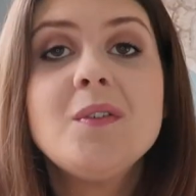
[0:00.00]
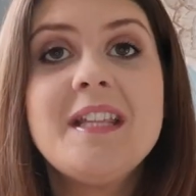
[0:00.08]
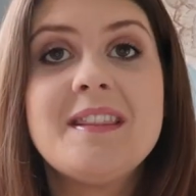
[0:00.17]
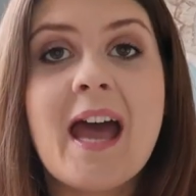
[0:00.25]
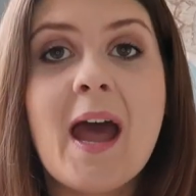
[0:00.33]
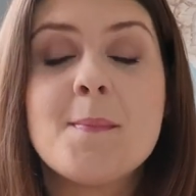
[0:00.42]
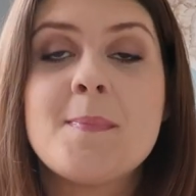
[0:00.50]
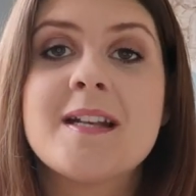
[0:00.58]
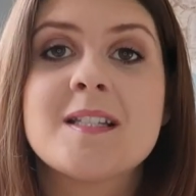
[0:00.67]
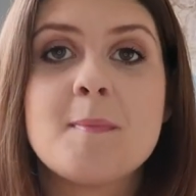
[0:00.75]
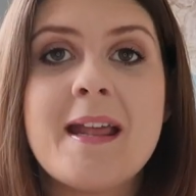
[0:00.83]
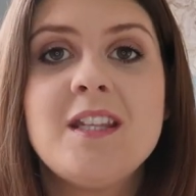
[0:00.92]
only that, but
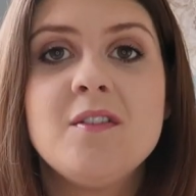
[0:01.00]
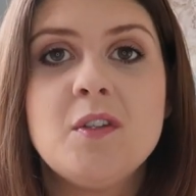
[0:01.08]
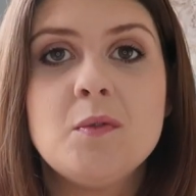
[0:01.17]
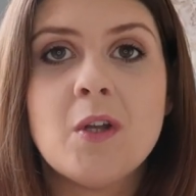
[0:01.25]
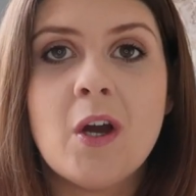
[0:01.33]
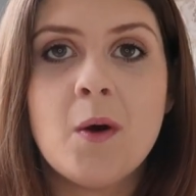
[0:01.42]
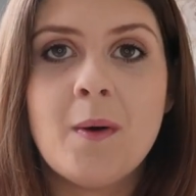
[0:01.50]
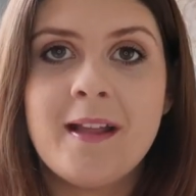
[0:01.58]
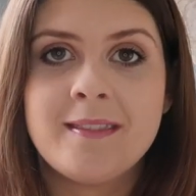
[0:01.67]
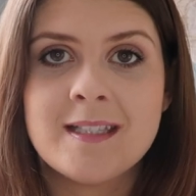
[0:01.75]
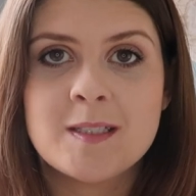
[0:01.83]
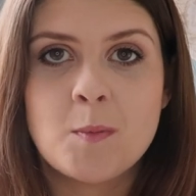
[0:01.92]
as many of you know
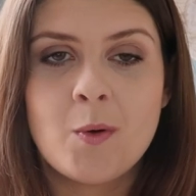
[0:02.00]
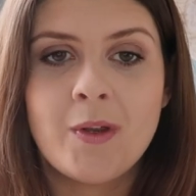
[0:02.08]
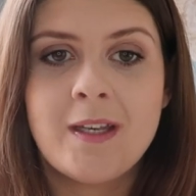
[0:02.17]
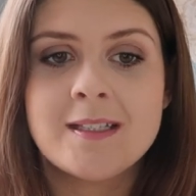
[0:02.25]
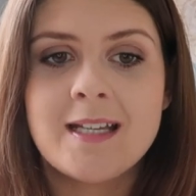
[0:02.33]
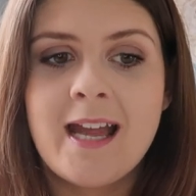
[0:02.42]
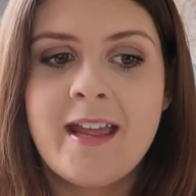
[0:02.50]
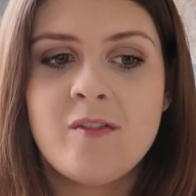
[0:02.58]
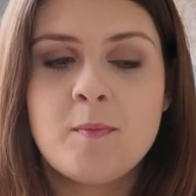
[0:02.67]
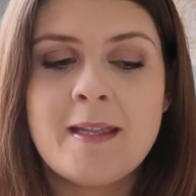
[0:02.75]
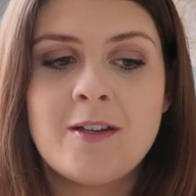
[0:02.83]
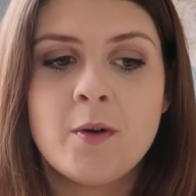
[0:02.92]
at this point,
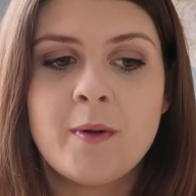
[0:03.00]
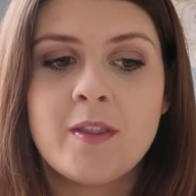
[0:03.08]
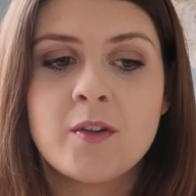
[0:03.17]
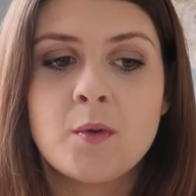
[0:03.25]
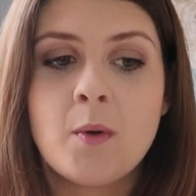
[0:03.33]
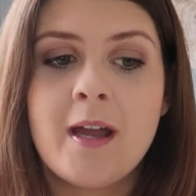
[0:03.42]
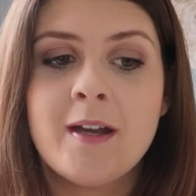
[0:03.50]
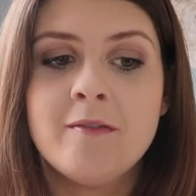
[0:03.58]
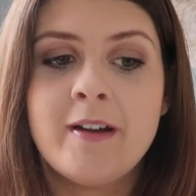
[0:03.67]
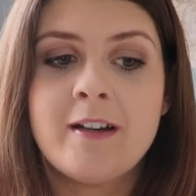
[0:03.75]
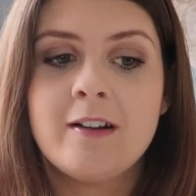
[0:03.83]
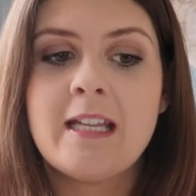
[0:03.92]
I've been going through a
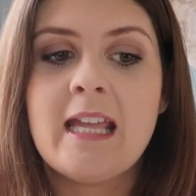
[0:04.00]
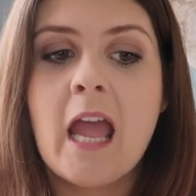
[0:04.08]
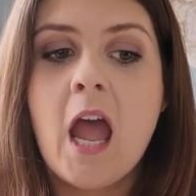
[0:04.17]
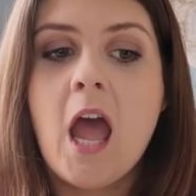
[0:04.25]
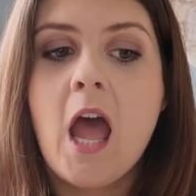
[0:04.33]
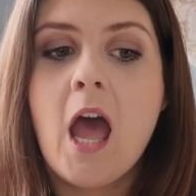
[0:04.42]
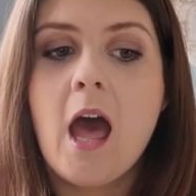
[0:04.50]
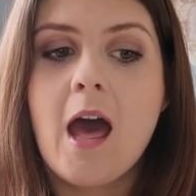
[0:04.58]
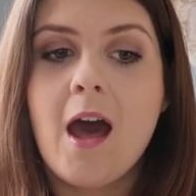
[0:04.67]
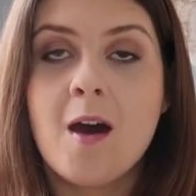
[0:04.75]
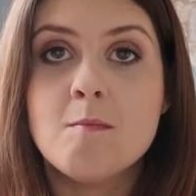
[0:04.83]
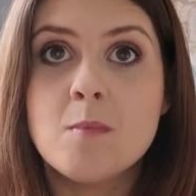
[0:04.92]
very
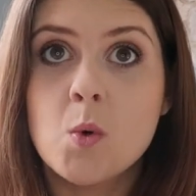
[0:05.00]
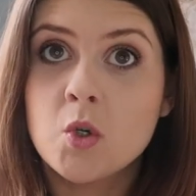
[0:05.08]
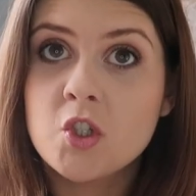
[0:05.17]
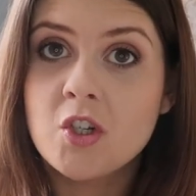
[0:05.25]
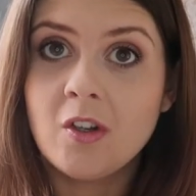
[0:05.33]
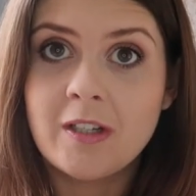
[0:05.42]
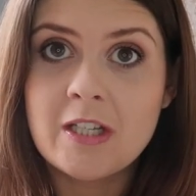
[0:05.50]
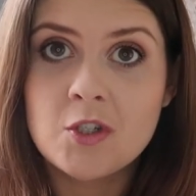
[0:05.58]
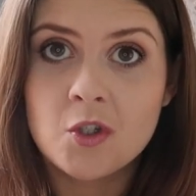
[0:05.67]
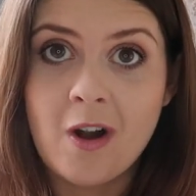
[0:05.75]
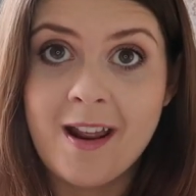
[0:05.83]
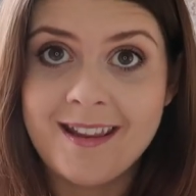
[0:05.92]
emotionally
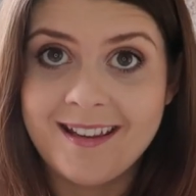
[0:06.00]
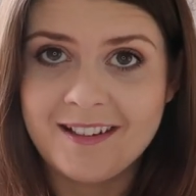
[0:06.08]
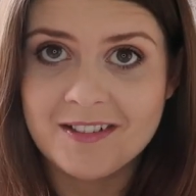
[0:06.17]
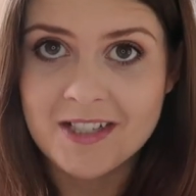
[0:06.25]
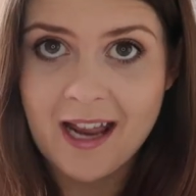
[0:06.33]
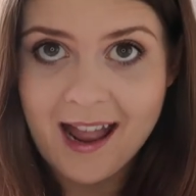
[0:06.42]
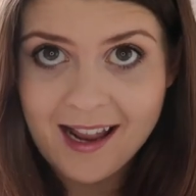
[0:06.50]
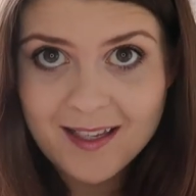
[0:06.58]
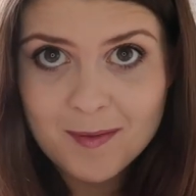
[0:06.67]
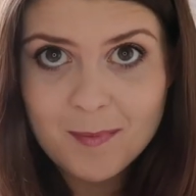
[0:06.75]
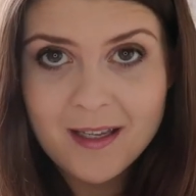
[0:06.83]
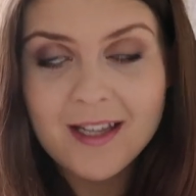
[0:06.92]
trying
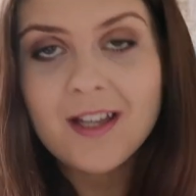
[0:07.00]
time.